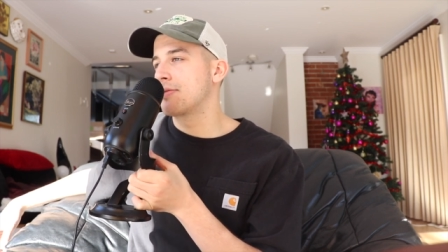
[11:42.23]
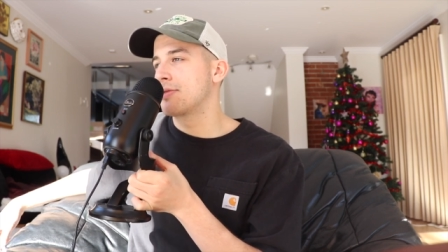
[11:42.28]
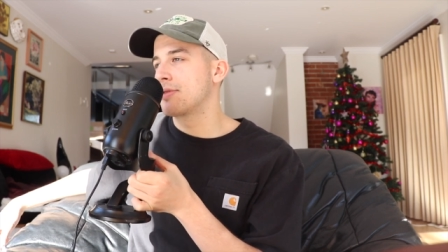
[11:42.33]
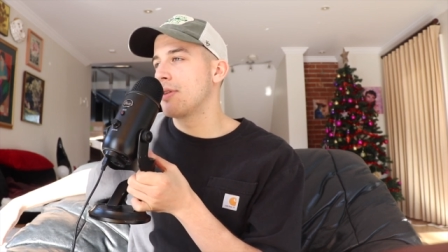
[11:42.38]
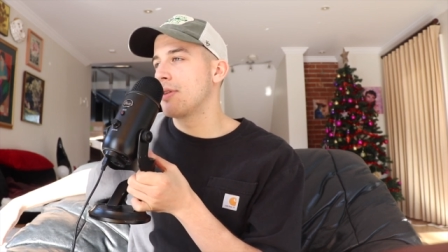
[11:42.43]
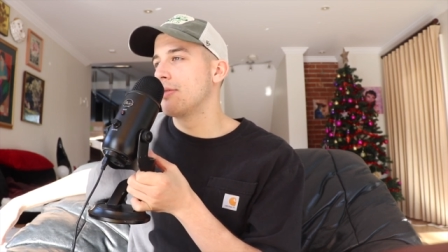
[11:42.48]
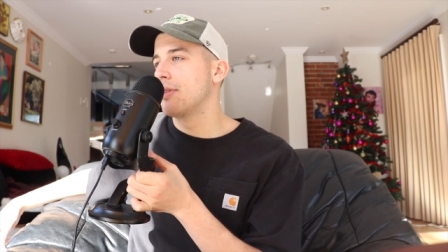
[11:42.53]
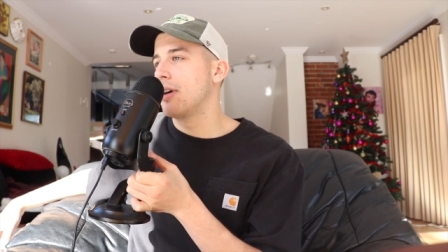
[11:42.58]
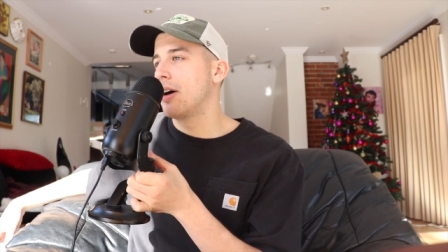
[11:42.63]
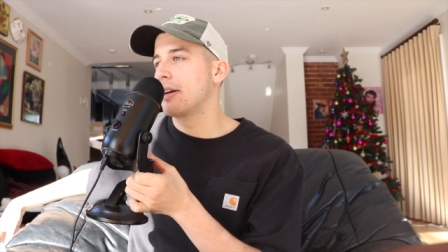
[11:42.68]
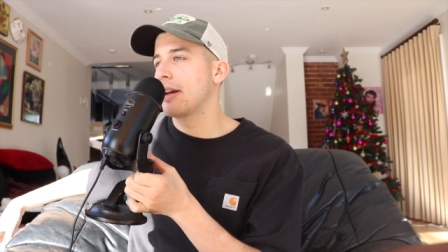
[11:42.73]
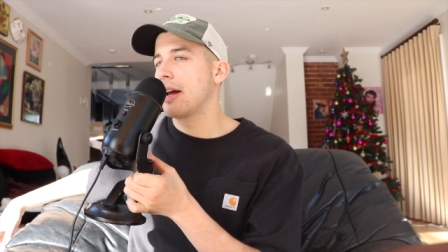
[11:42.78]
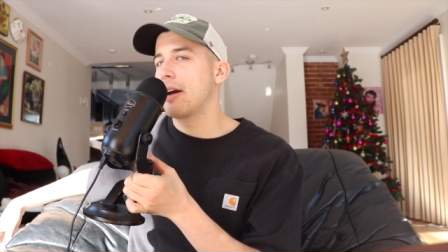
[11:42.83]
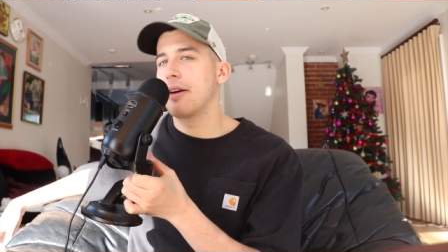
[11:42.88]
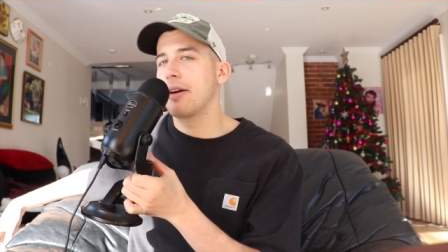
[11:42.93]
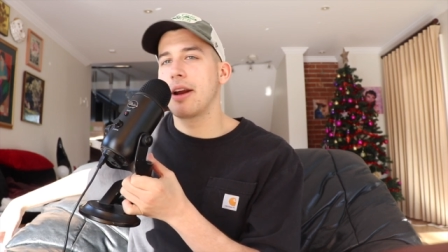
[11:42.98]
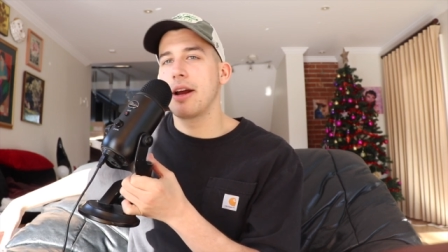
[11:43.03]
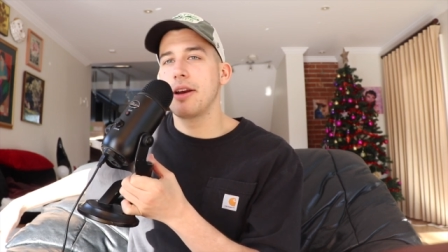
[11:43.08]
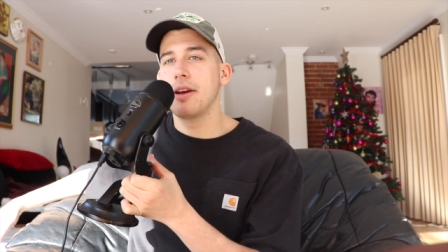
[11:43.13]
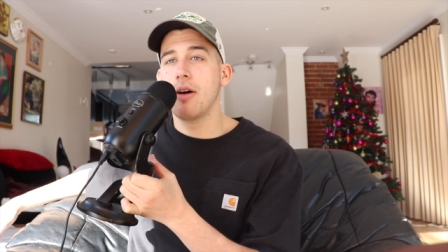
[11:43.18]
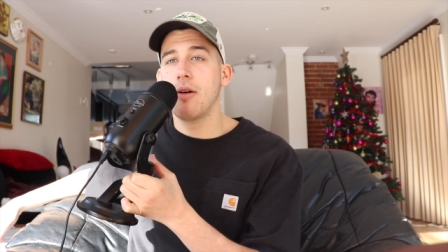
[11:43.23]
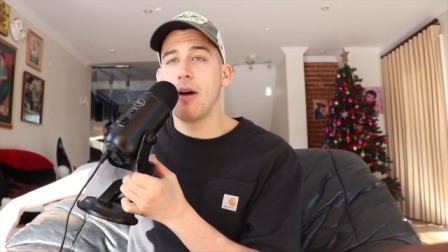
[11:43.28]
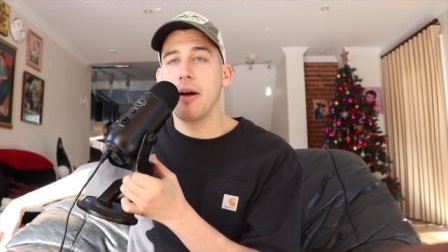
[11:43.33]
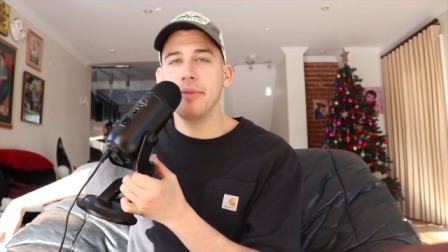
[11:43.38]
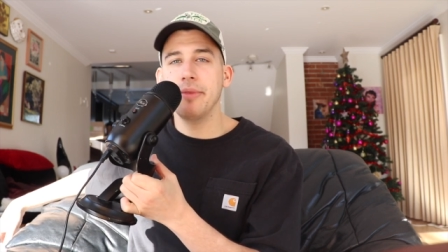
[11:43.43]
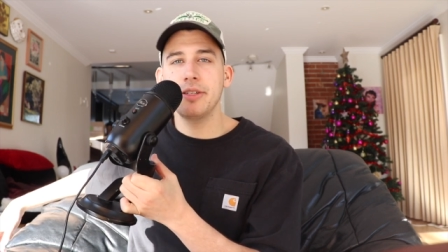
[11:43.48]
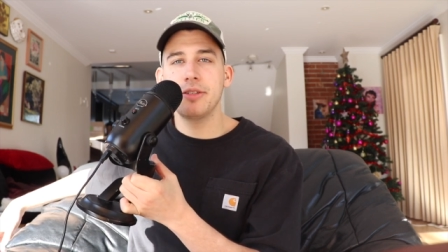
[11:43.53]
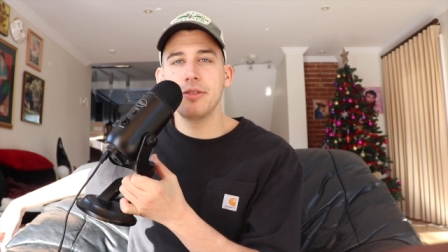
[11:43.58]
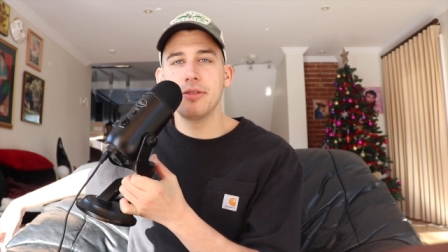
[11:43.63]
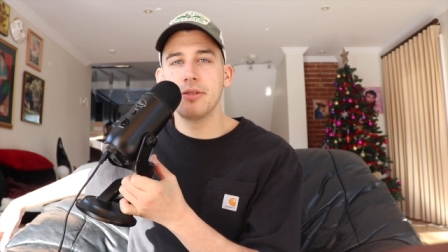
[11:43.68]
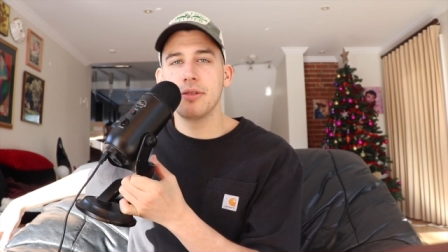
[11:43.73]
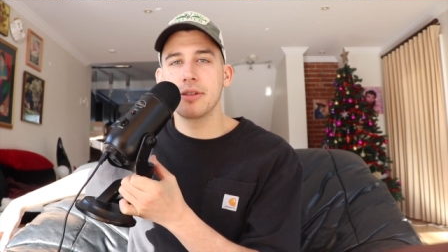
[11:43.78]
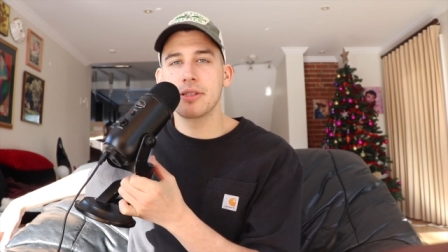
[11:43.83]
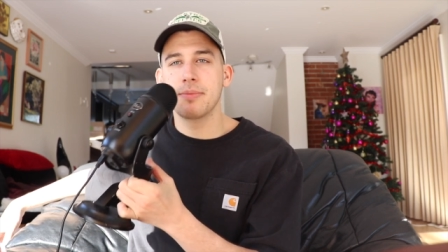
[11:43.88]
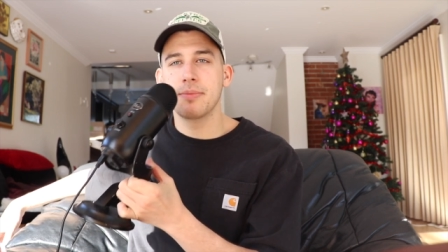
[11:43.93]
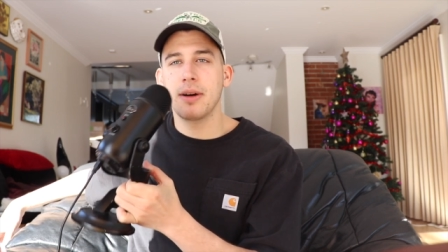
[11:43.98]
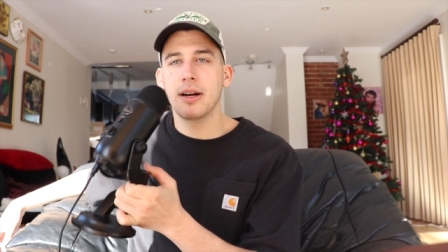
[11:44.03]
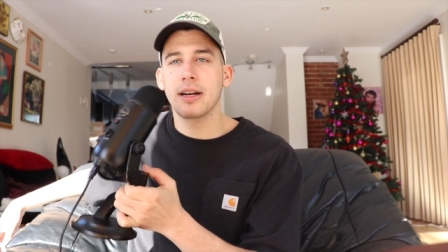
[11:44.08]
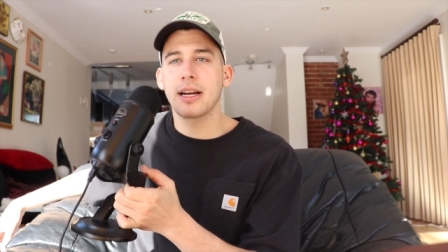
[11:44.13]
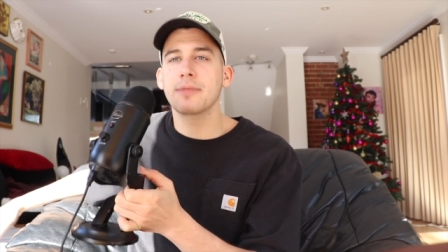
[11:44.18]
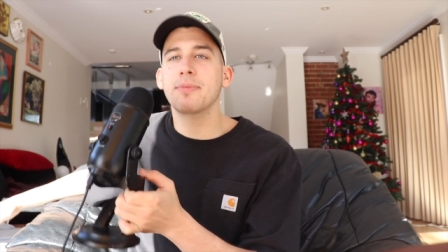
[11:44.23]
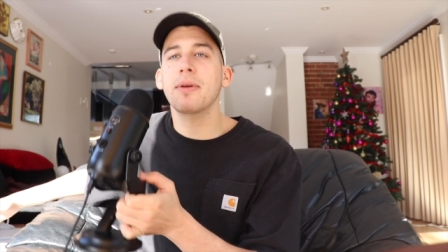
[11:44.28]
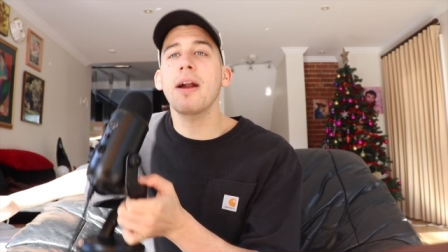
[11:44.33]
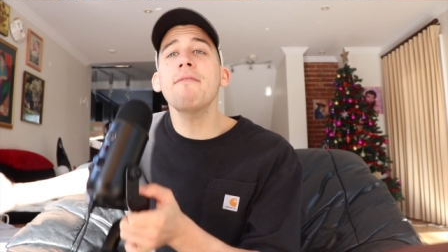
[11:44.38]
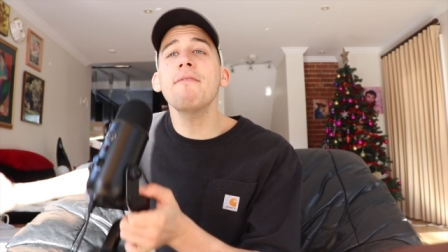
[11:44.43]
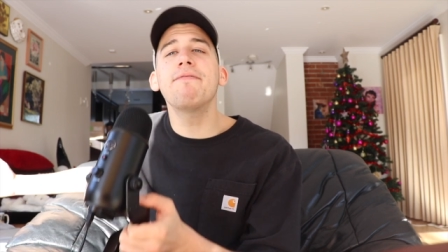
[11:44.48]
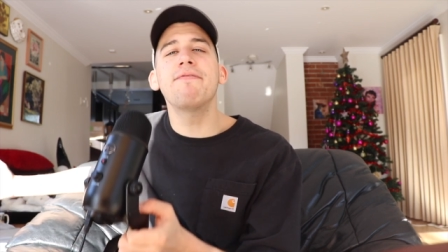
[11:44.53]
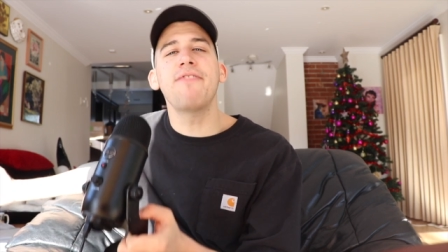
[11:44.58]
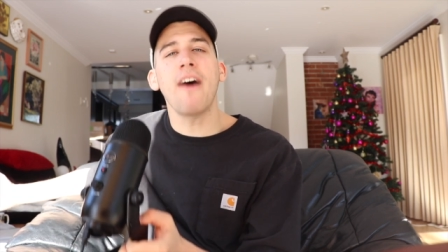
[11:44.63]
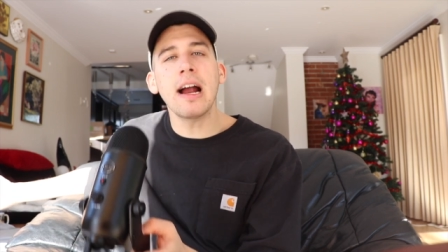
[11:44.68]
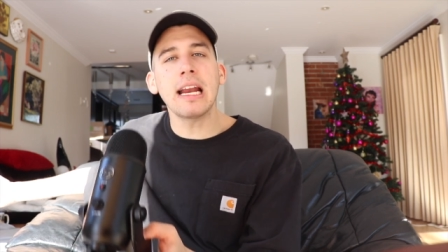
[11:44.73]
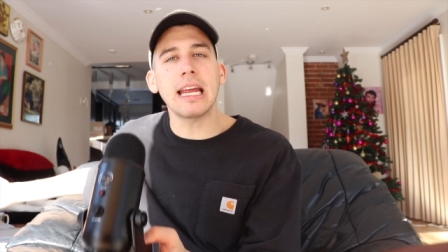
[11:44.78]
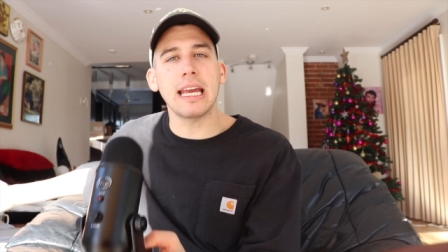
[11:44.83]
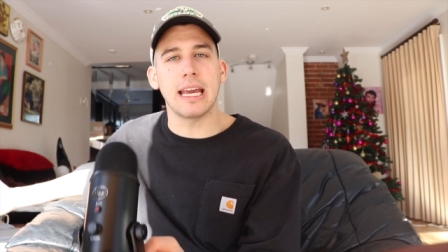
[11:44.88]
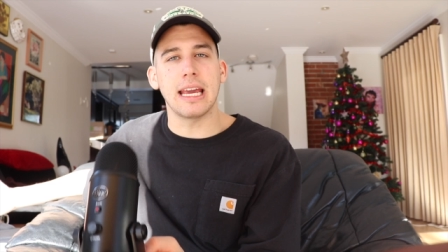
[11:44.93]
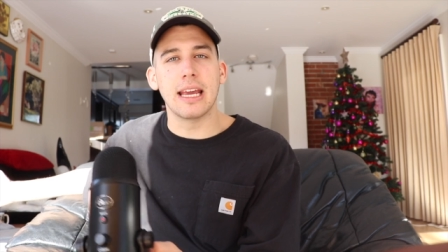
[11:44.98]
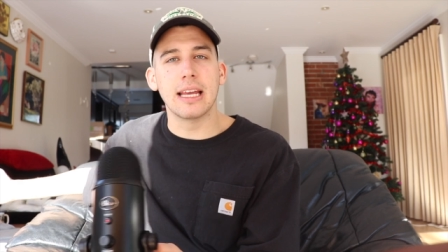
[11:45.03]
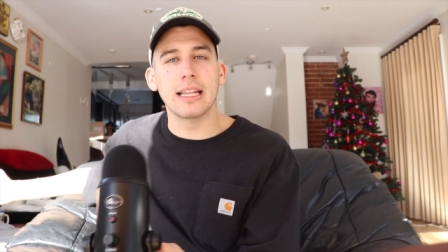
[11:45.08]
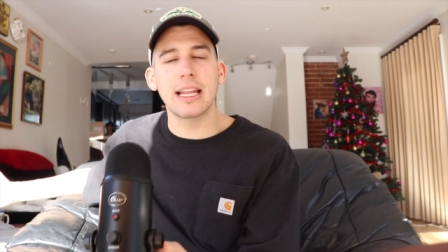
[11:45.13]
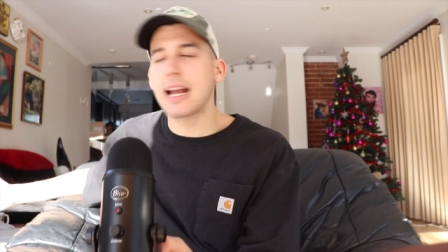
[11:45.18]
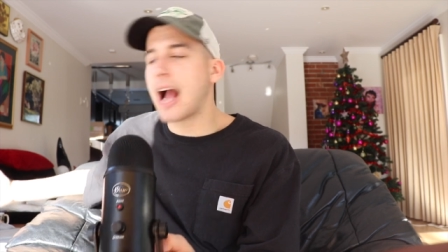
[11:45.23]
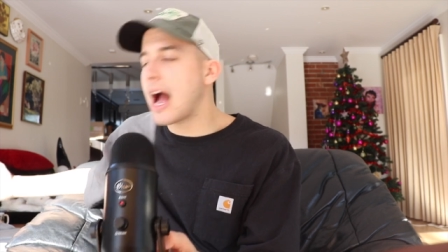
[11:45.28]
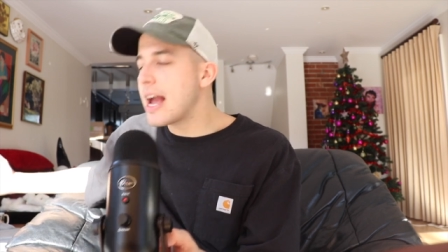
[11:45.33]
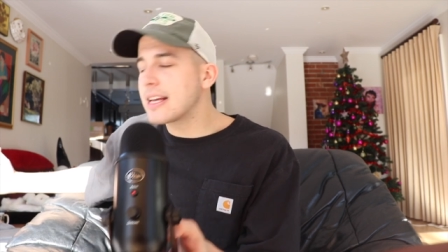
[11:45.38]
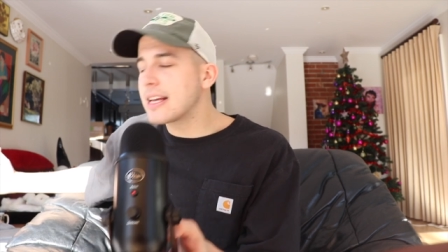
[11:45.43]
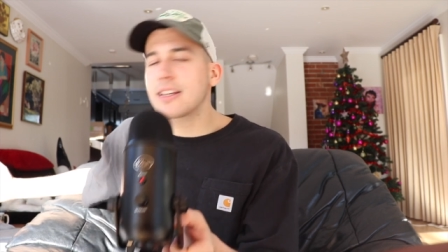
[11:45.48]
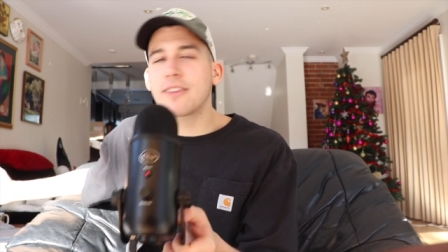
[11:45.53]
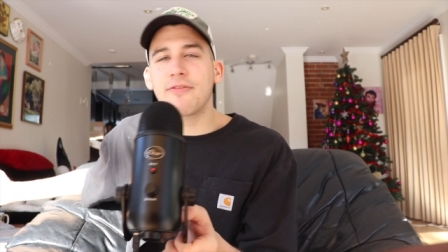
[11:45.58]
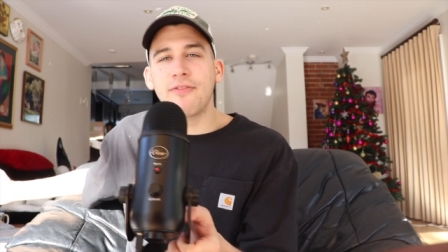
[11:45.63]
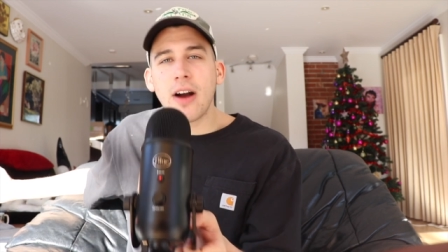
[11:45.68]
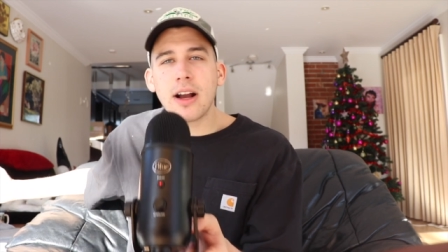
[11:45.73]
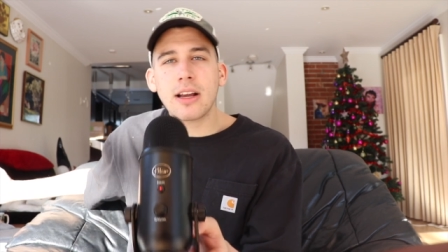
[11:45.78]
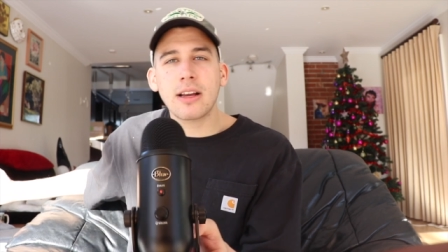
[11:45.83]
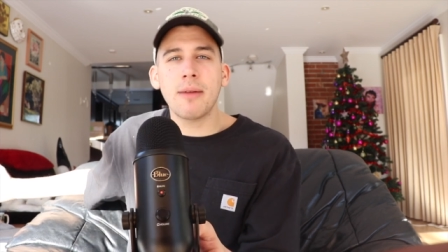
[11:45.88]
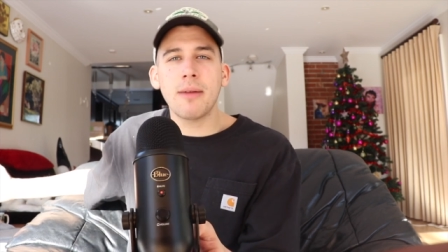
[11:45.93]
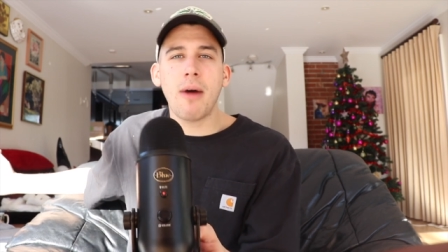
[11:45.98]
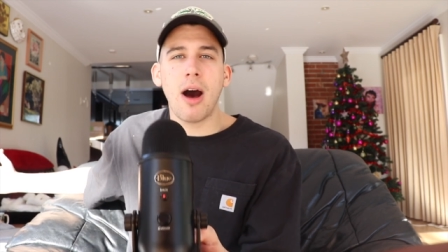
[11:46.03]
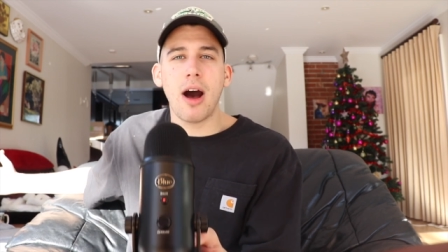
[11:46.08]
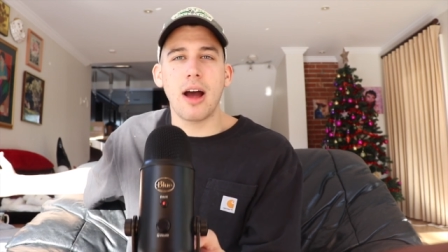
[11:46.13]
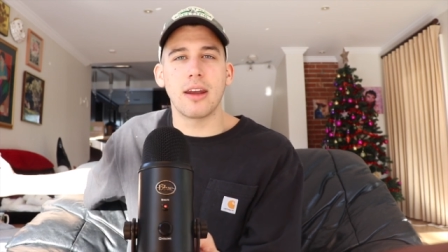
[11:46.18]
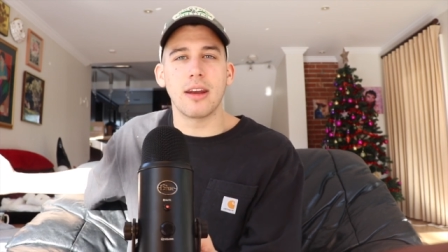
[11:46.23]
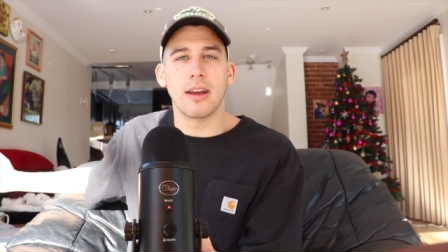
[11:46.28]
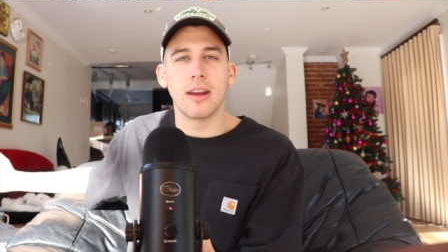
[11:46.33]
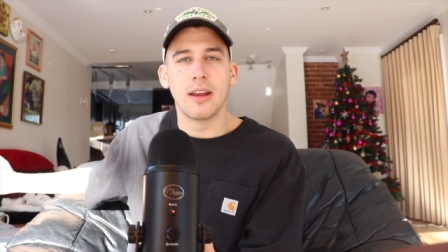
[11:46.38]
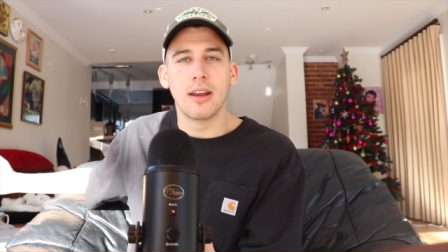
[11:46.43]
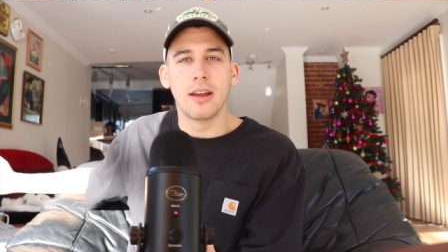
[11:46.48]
so long now and i know i'm a dude who has a podcast but i'm funny like i fuck come on